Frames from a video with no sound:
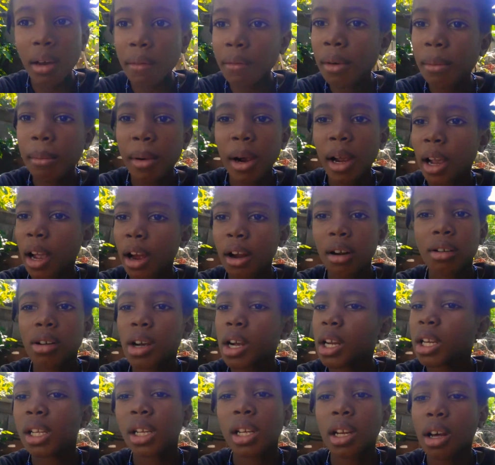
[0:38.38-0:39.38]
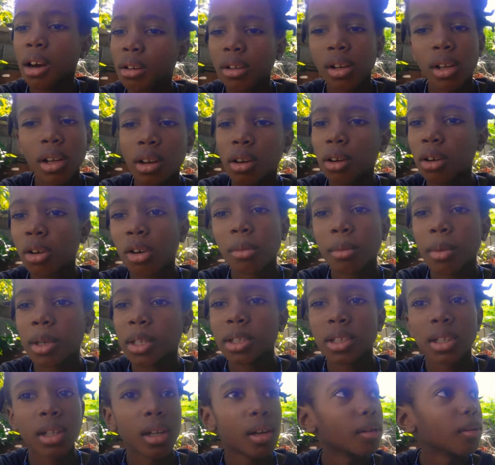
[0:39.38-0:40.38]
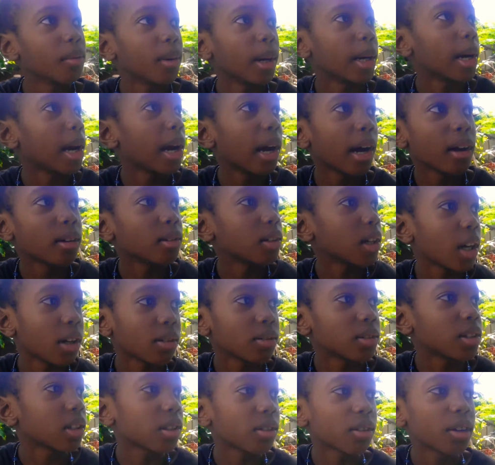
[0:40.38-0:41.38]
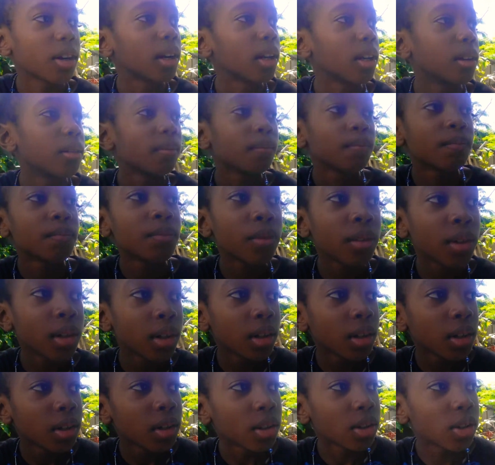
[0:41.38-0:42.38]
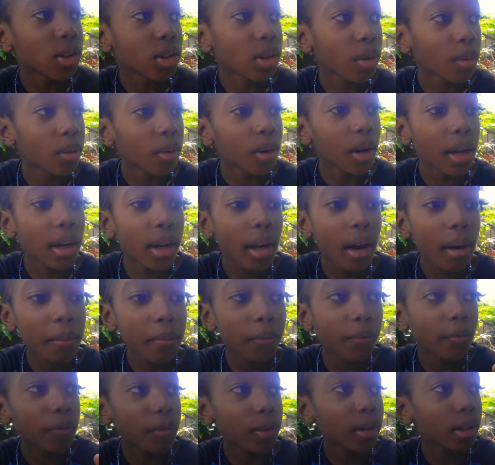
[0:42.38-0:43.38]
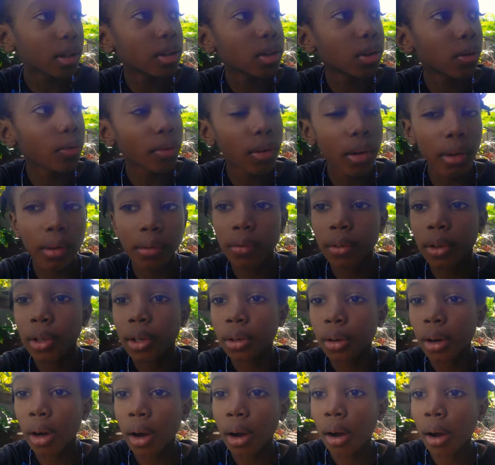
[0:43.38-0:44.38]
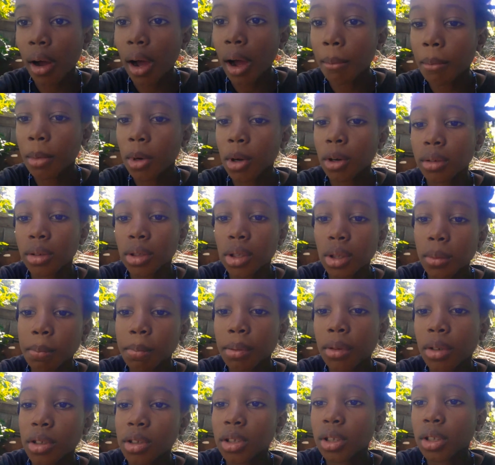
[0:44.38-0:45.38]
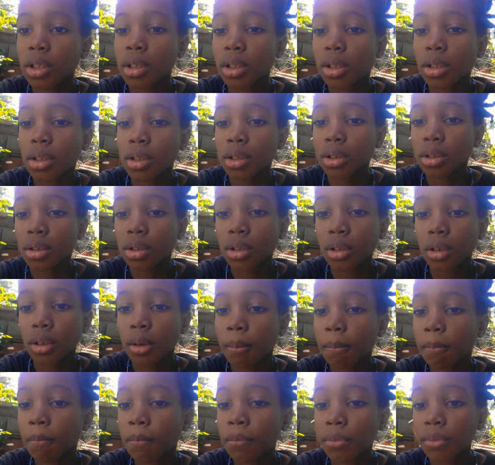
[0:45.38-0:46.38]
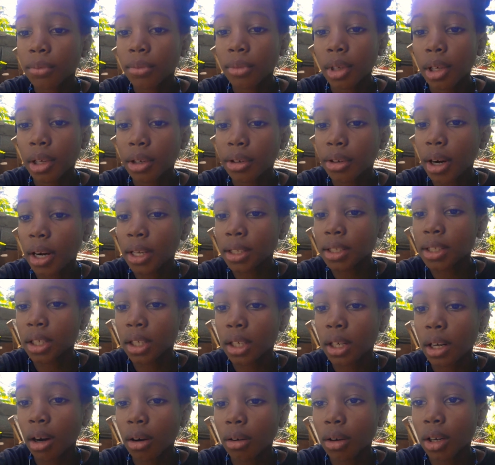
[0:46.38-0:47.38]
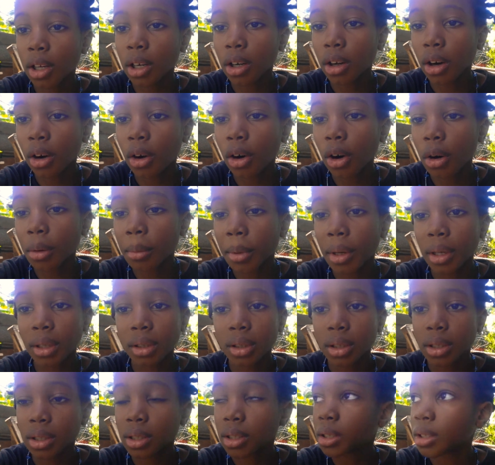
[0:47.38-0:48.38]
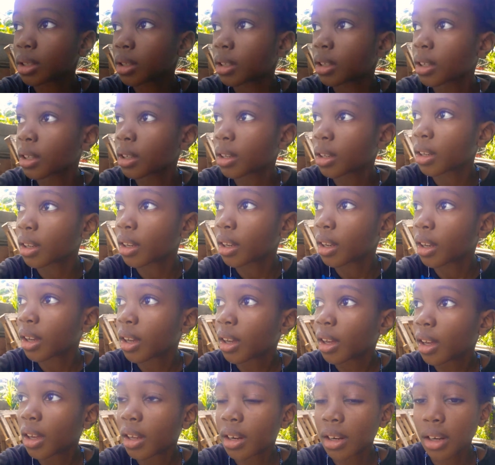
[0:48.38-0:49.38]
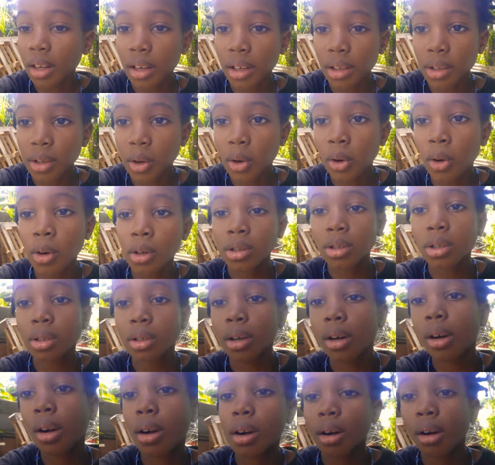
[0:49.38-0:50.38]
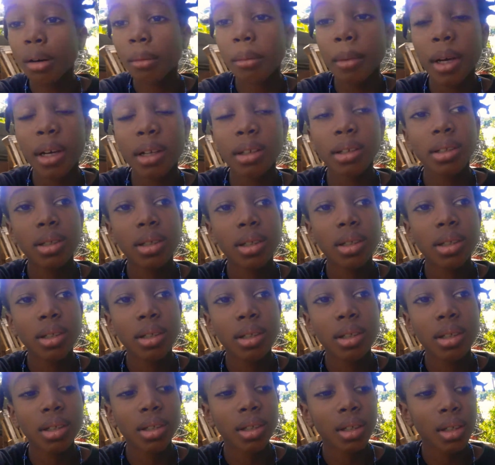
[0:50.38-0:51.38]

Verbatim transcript: never mind. I'll write it down in the comments. Never mind. I'll, I'll just write it. So when I'm finished with this video, I'm going to post it on YouTube, then write it down in the comments. Then go to the comments,